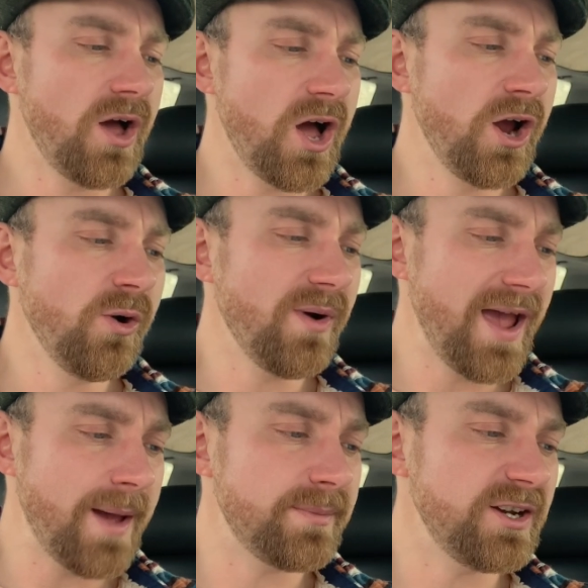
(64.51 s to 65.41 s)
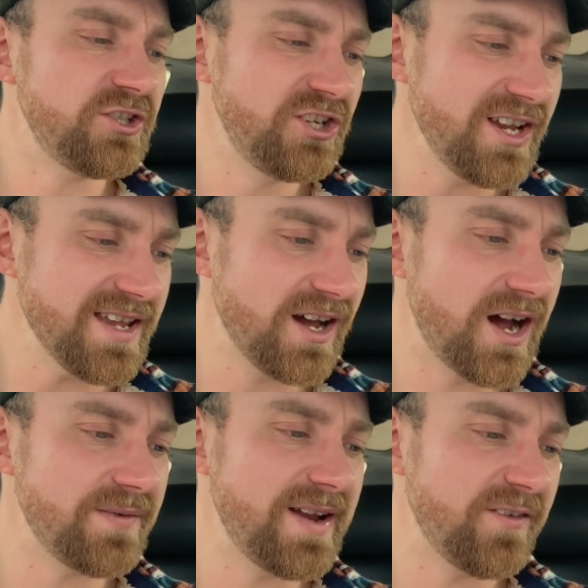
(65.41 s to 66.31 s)
OMG,
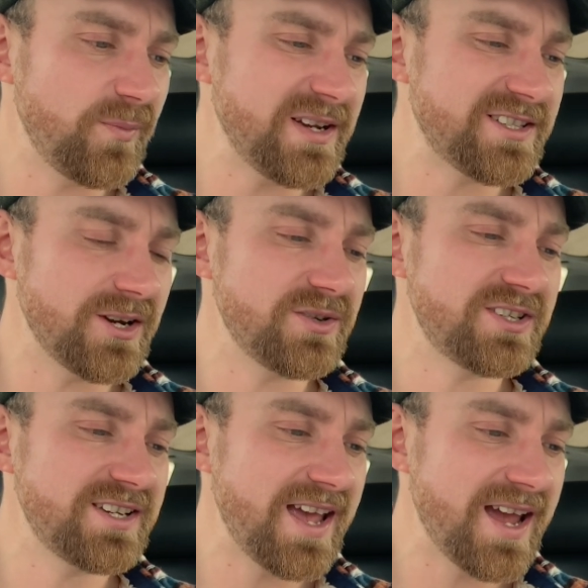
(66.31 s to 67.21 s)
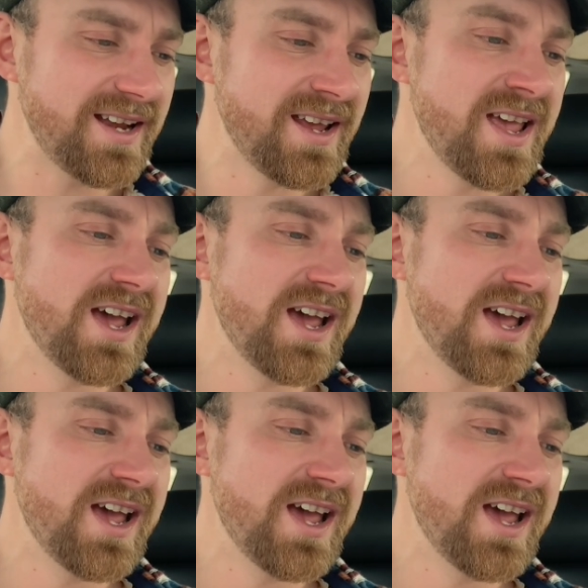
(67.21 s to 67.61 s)
I've never been so scared